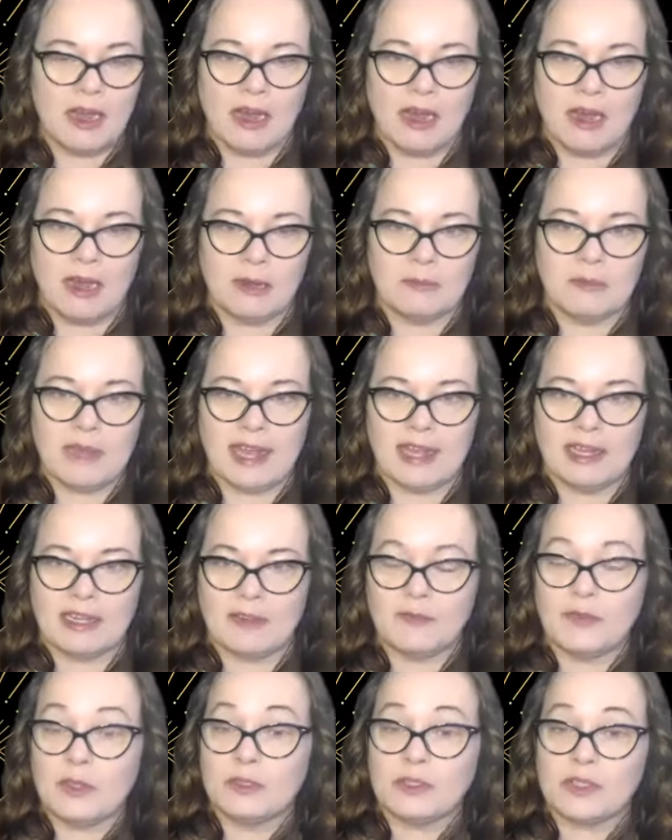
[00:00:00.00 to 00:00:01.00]

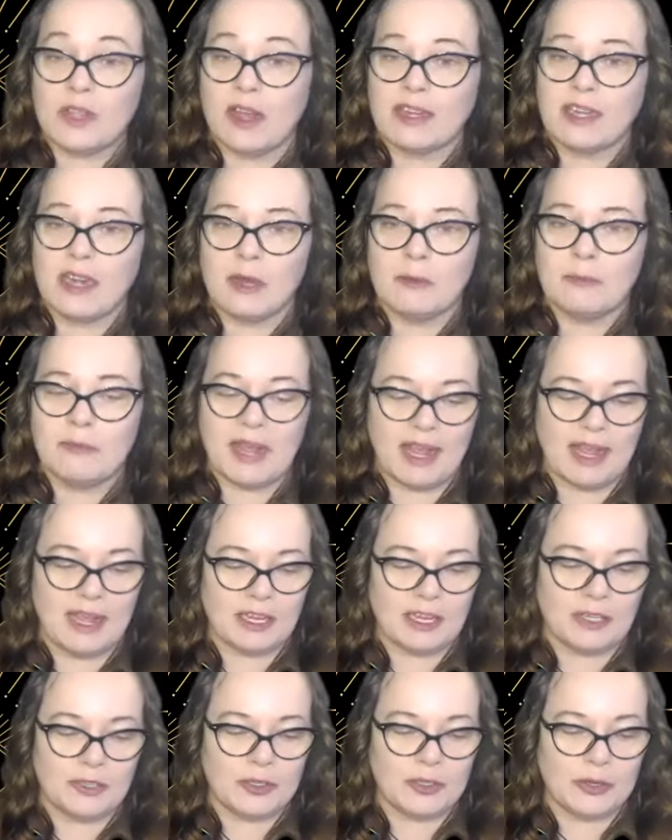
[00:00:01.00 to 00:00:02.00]
And if you sign up
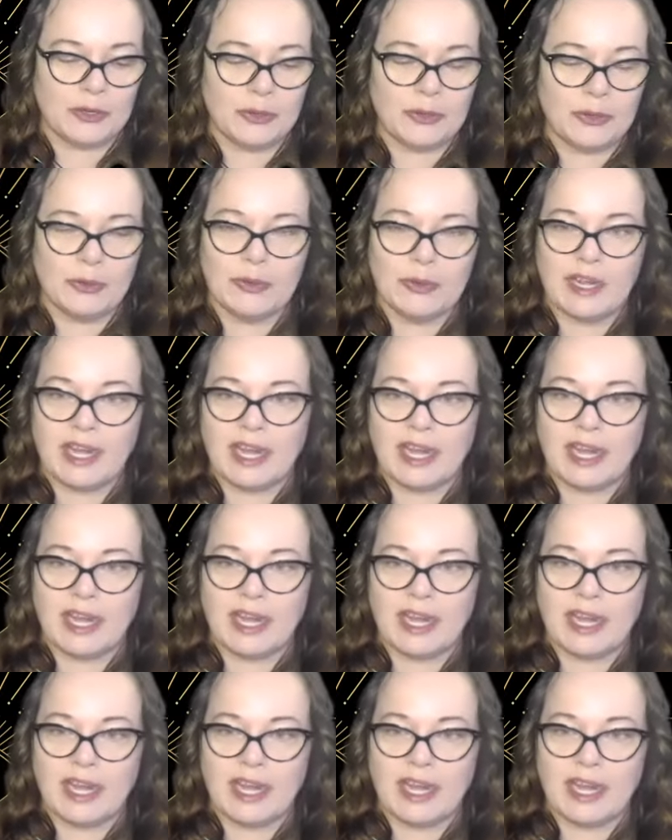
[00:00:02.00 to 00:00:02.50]
and you